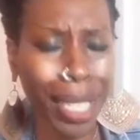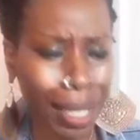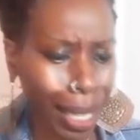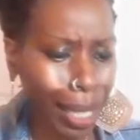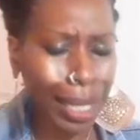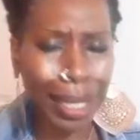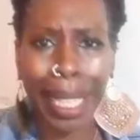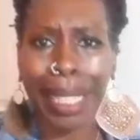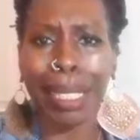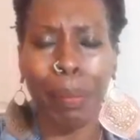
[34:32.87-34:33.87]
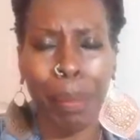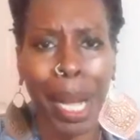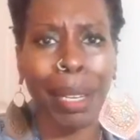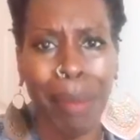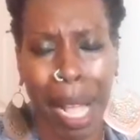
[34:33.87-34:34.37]
He's hitting the
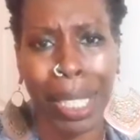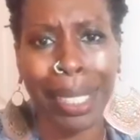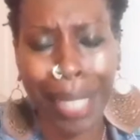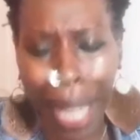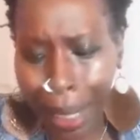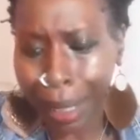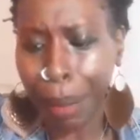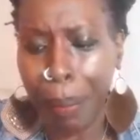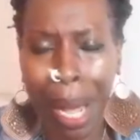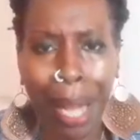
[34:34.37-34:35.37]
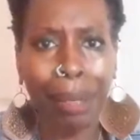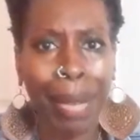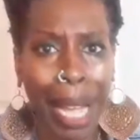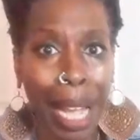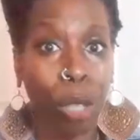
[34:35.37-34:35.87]
bottom out. He's knocking the bottom
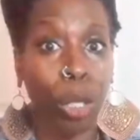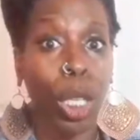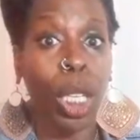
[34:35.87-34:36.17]
out.